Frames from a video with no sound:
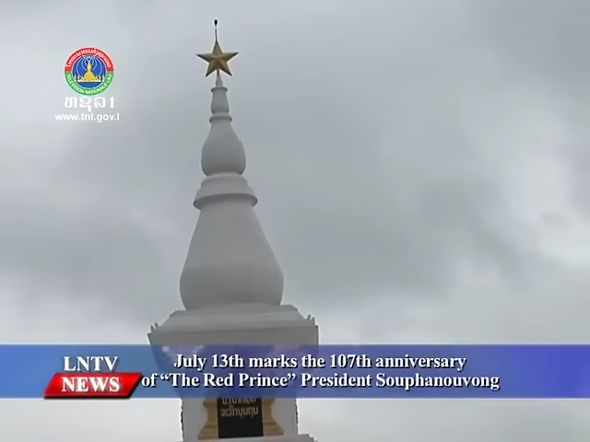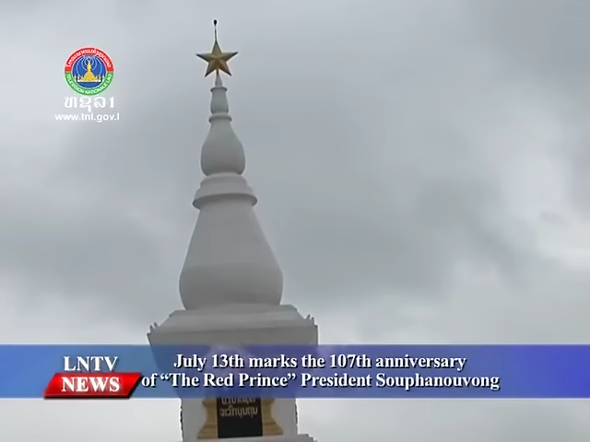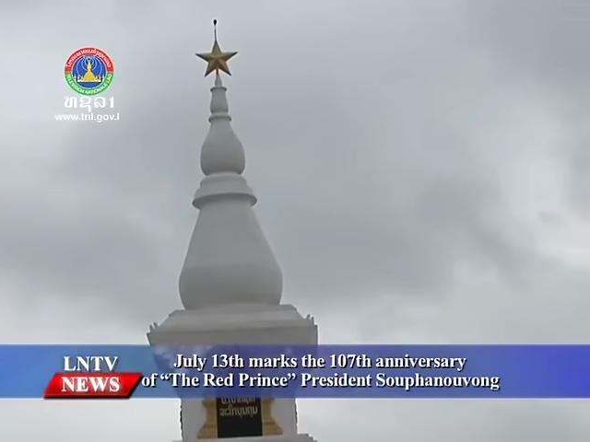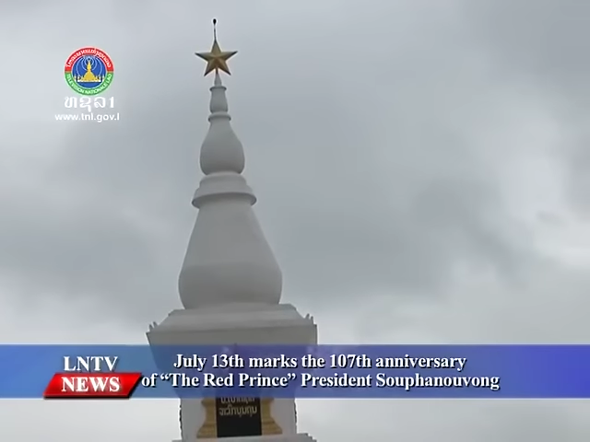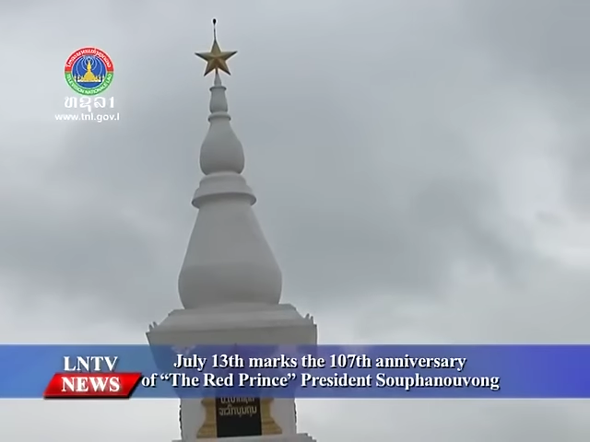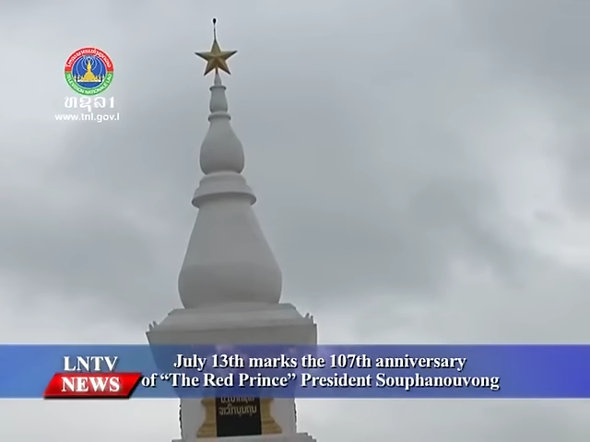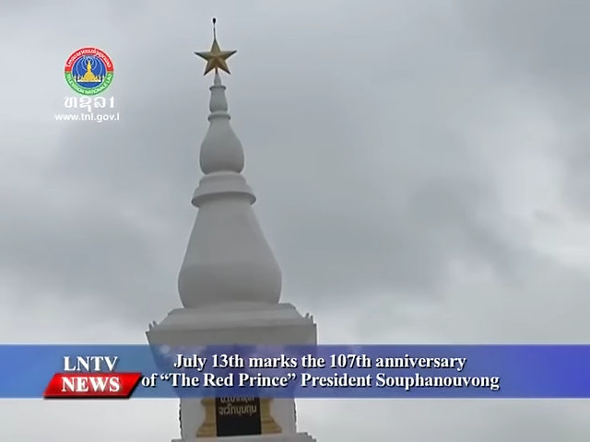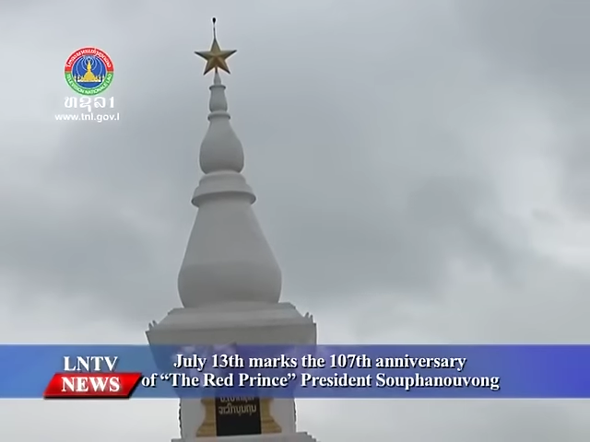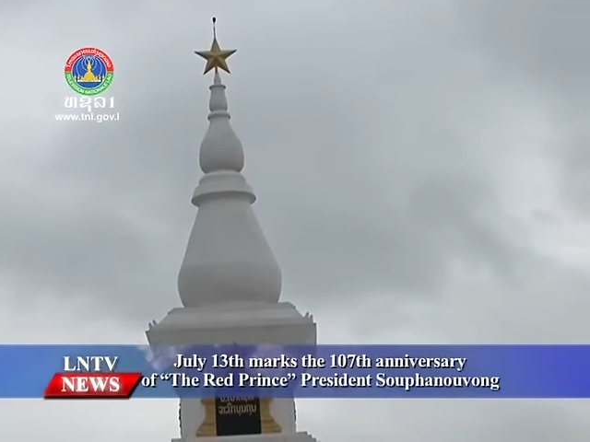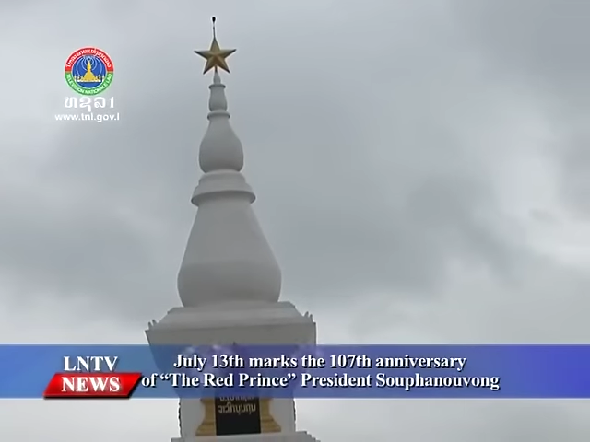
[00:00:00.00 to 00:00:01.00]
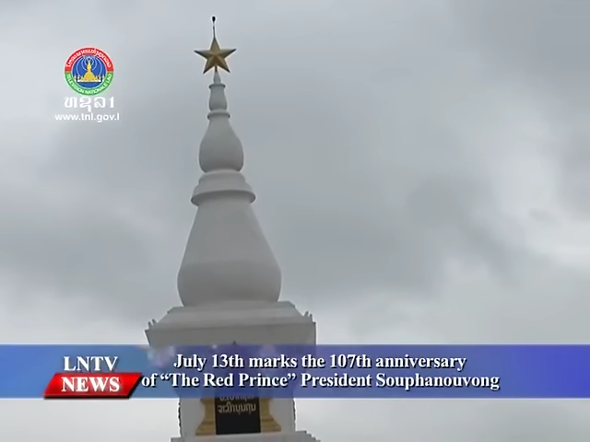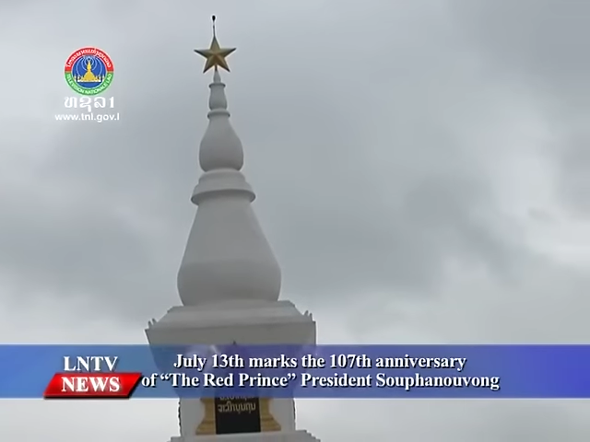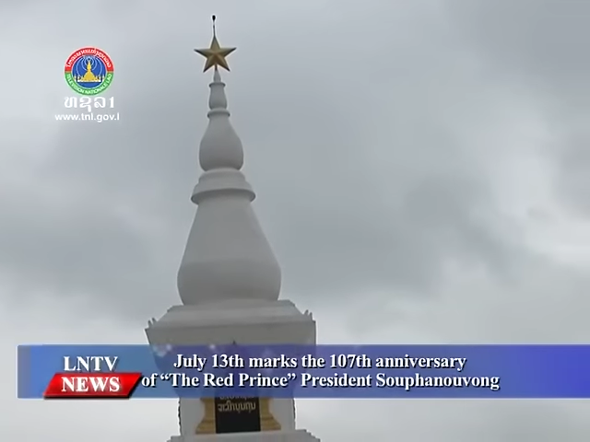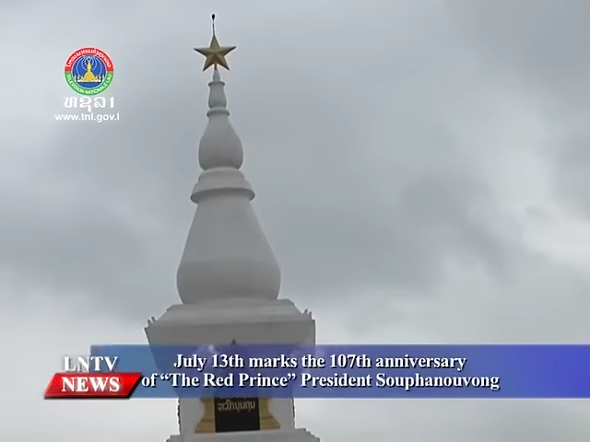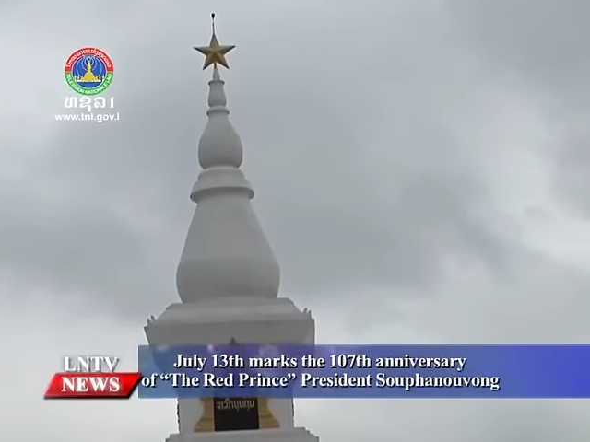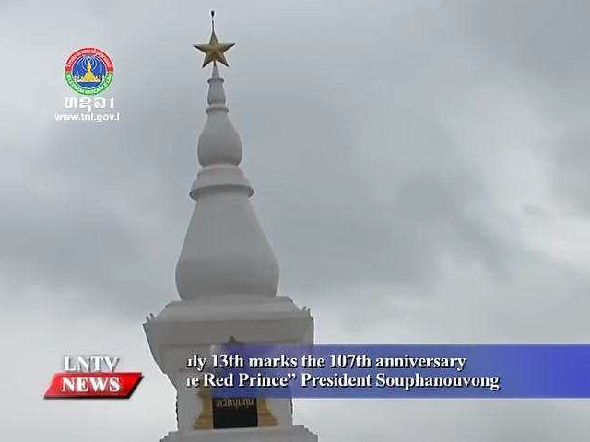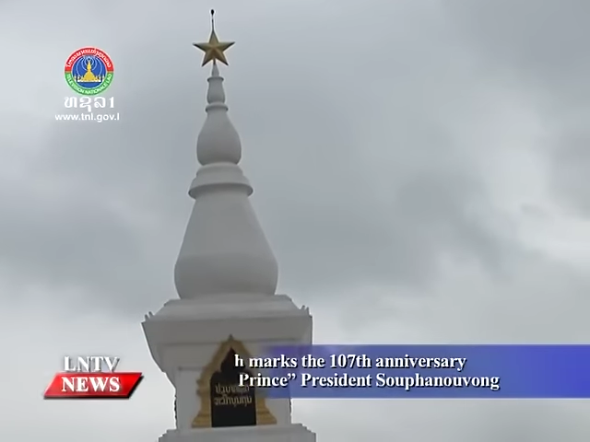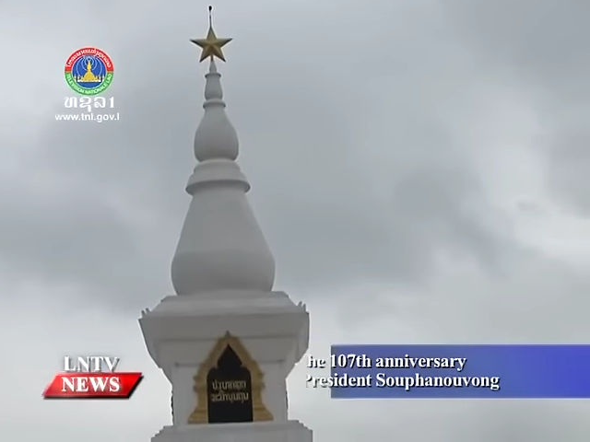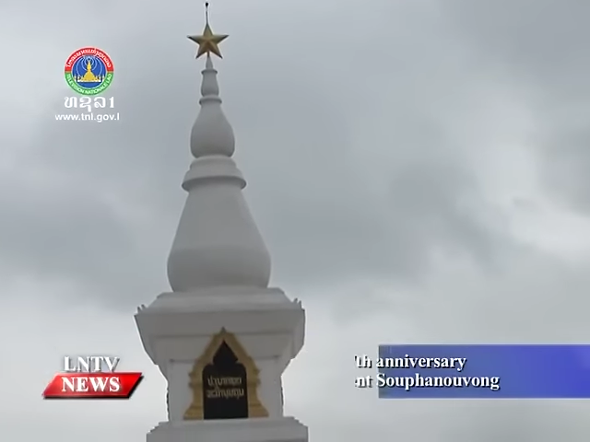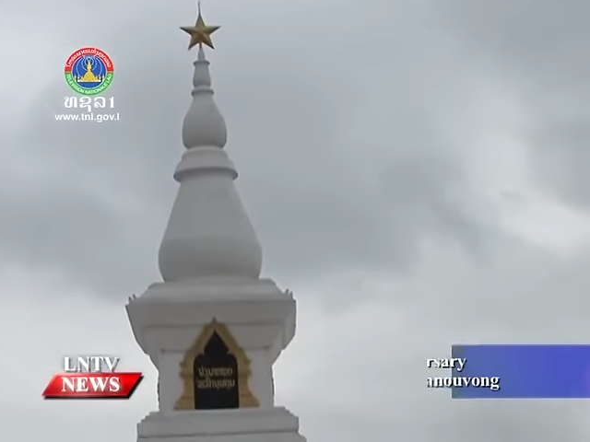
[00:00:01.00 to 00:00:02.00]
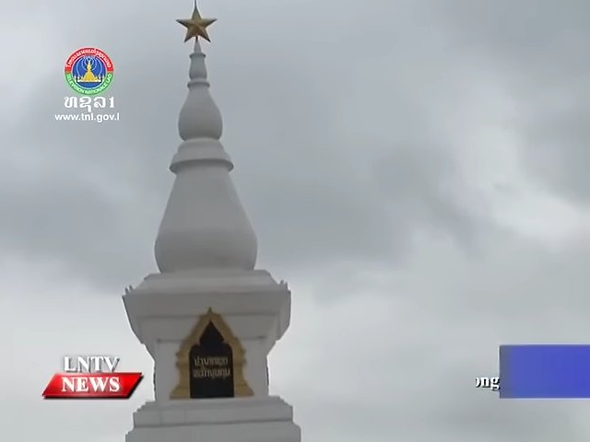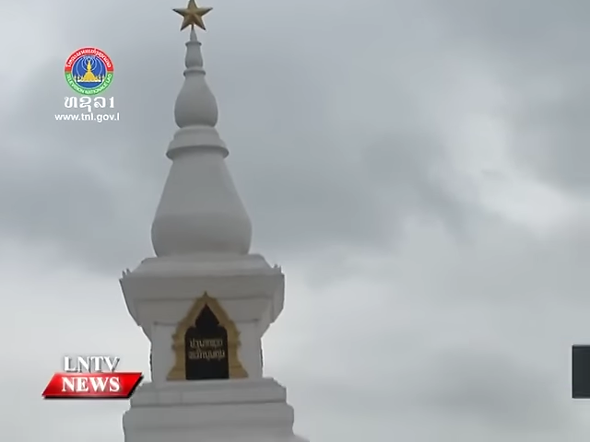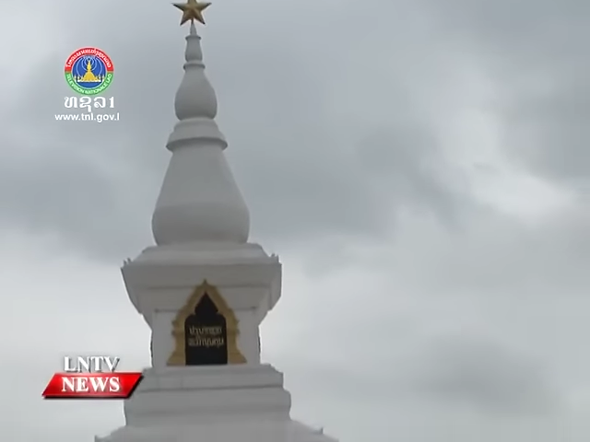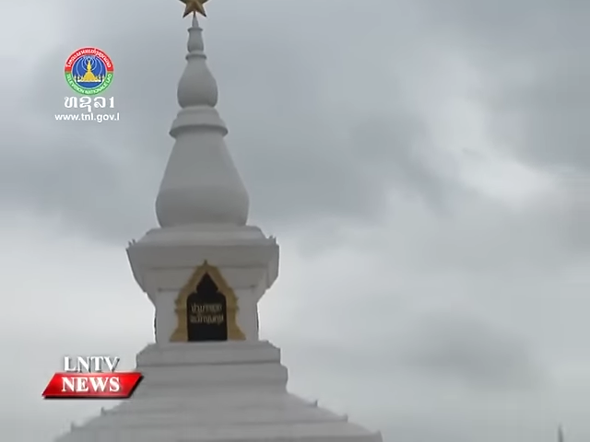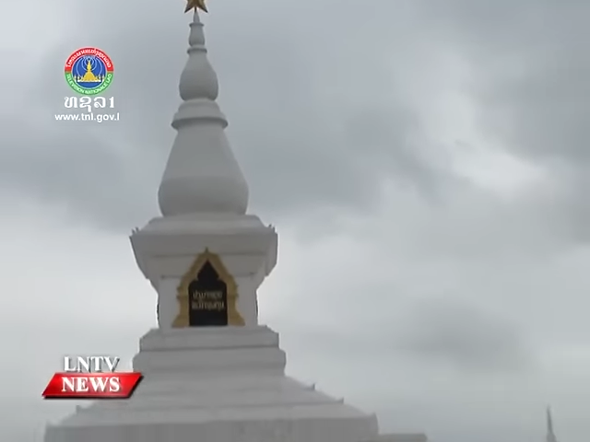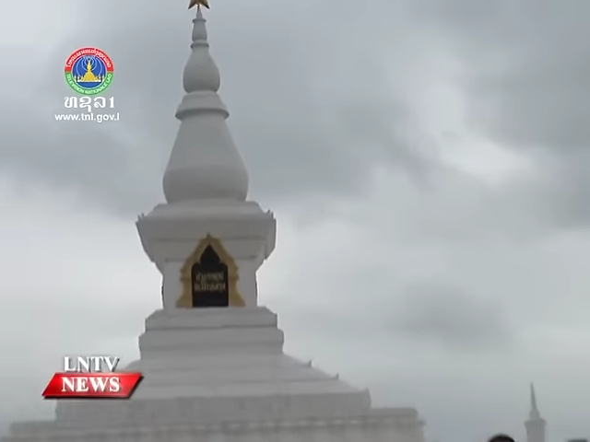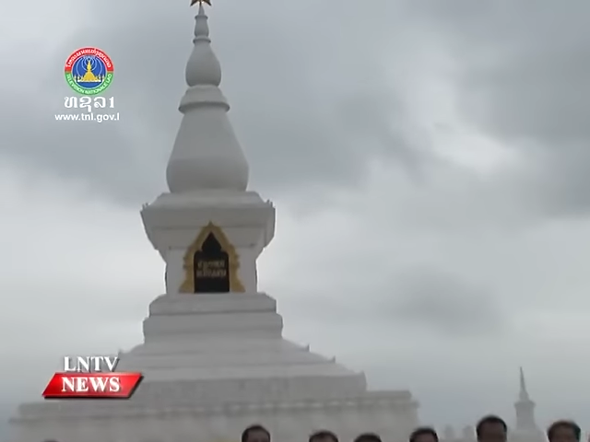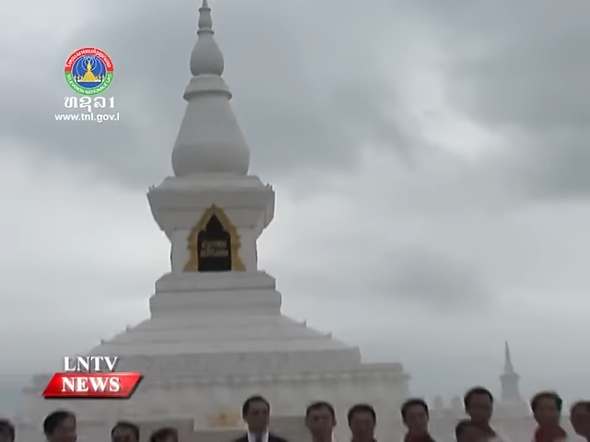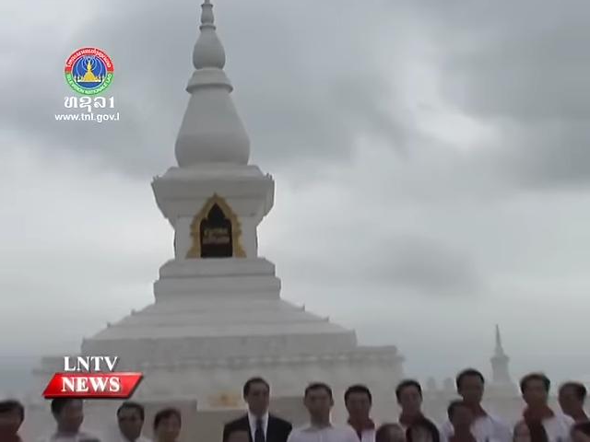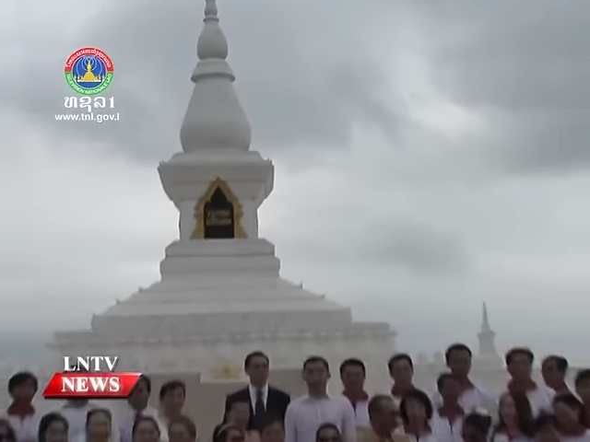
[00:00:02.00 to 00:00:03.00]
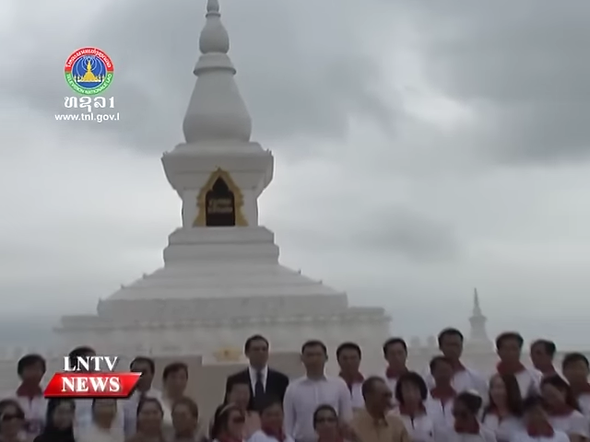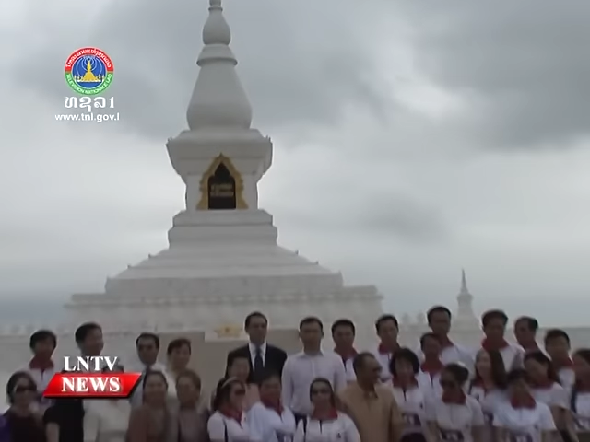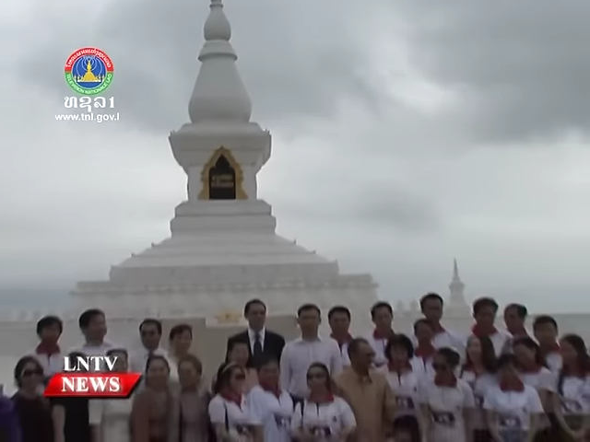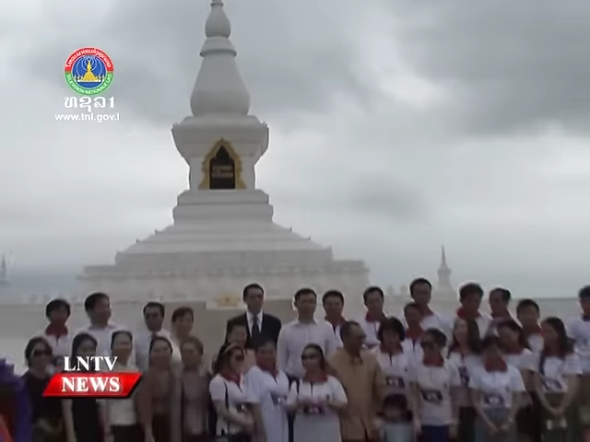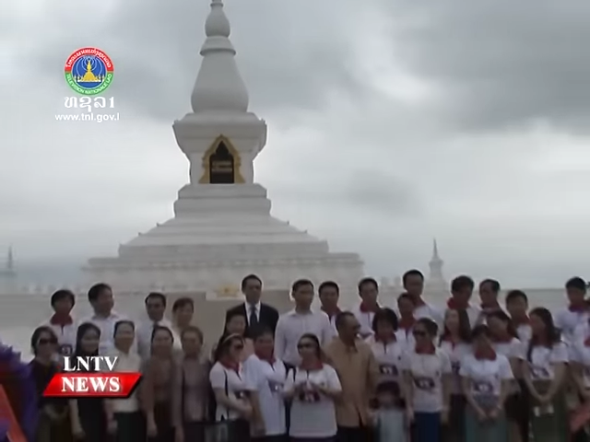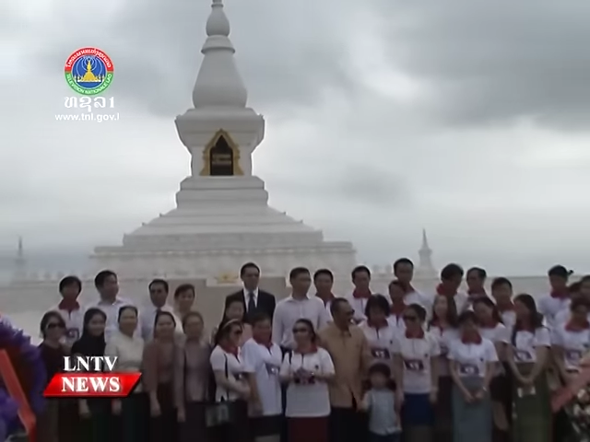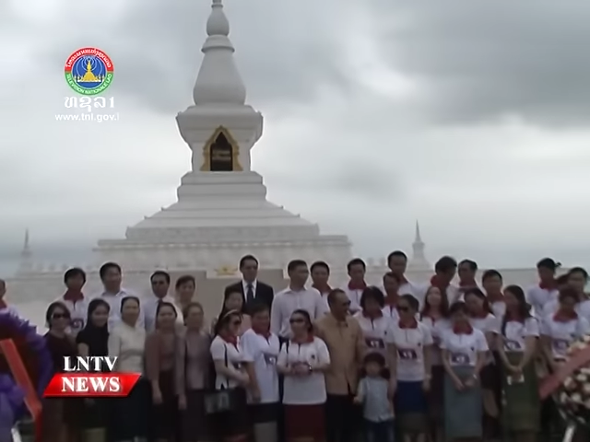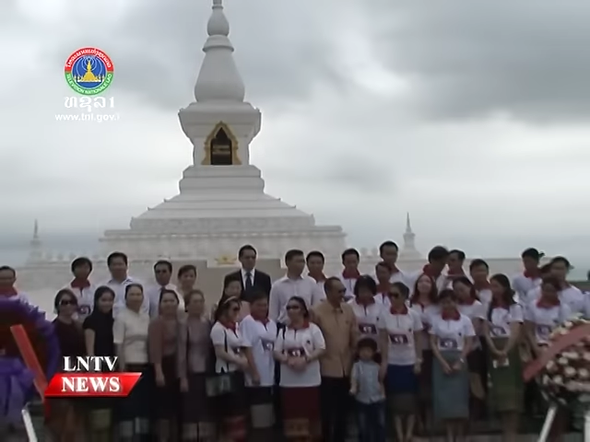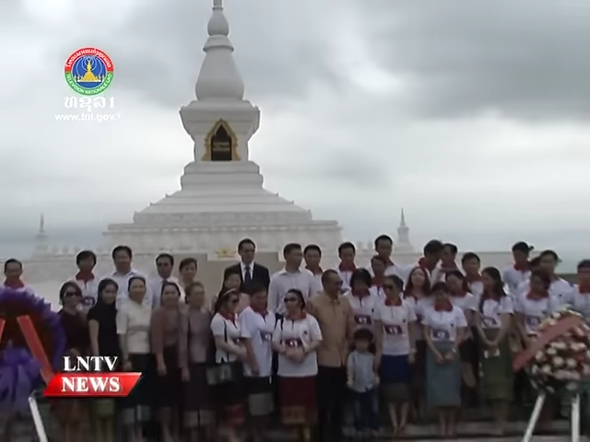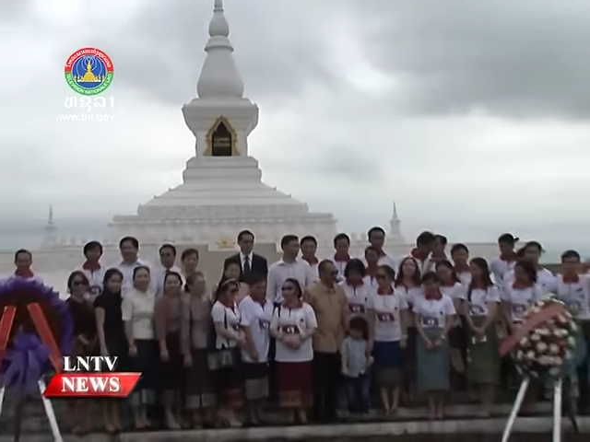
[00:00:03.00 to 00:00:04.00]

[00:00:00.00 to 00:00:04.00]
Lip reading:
(no speaker visible)